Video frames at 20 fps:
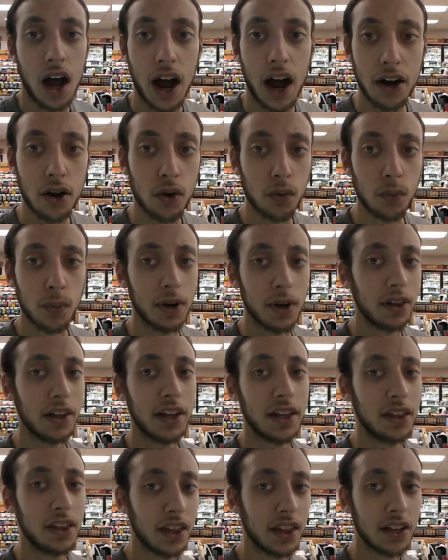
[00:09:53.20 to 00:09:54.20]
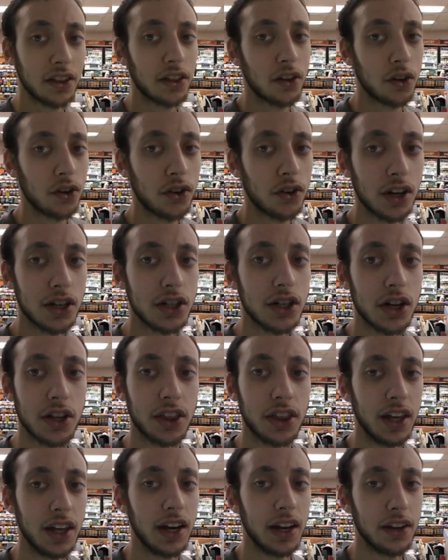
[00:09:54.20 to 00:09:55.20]
I don't really think there's such a
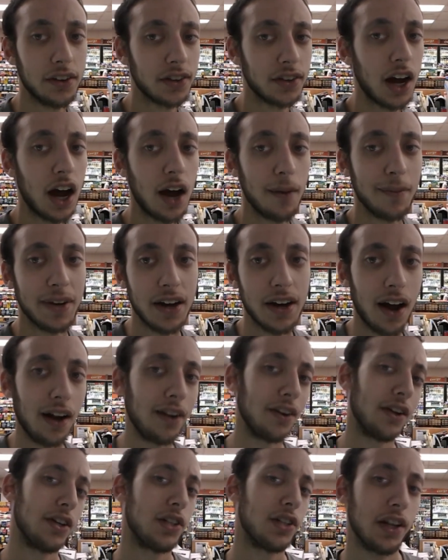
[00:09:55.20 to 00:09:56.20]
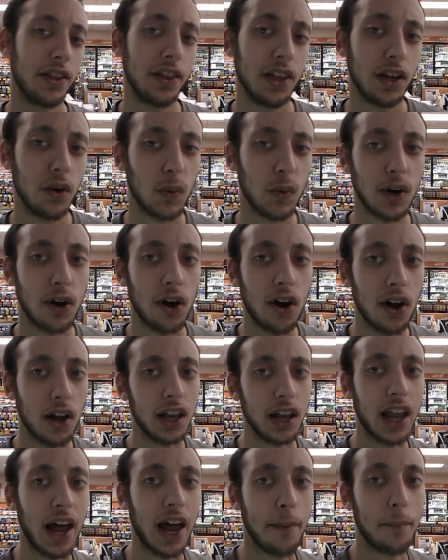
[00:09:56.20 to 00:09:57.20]
thing as common knowledge. I think we're
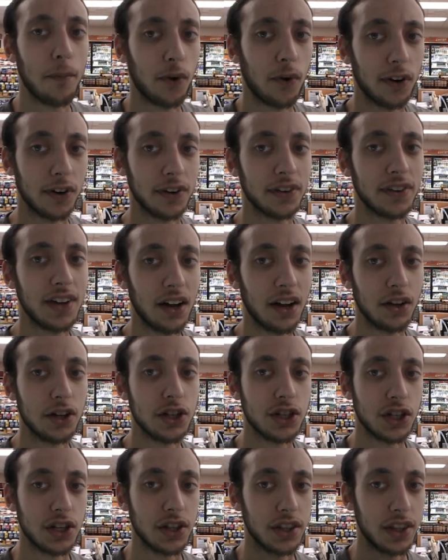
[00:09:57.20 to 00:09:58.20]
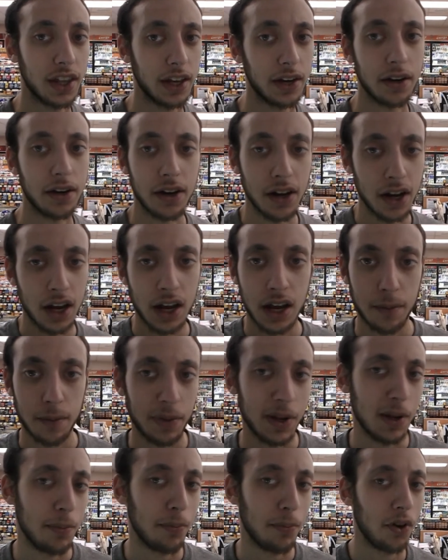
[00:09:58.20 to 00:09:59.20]
all a lot more intelligent than
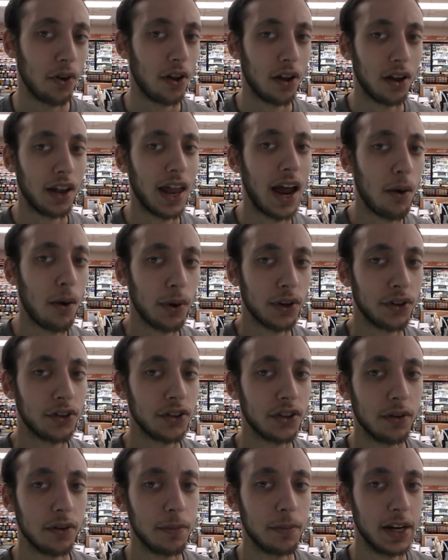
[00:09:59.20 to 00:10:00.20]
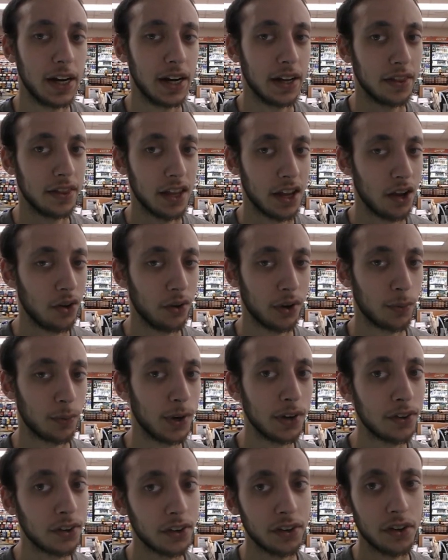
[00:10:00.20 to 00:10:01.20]
people allow us to be. And the only
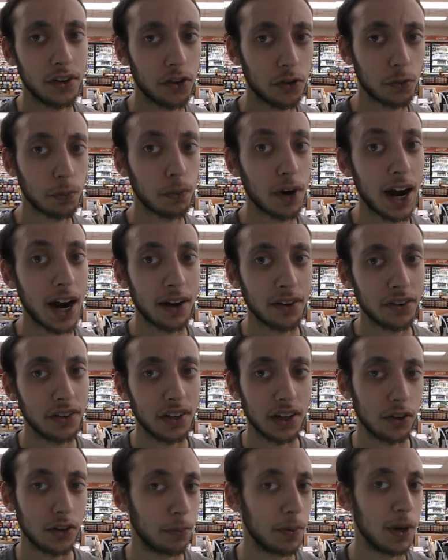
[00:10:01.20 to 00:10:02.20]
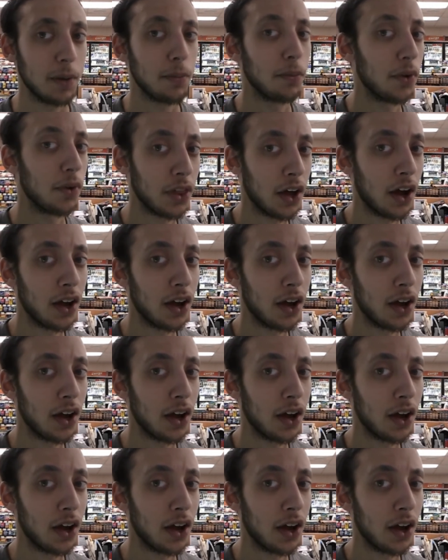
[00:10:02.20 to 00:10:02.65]
reason dyspraxics, people with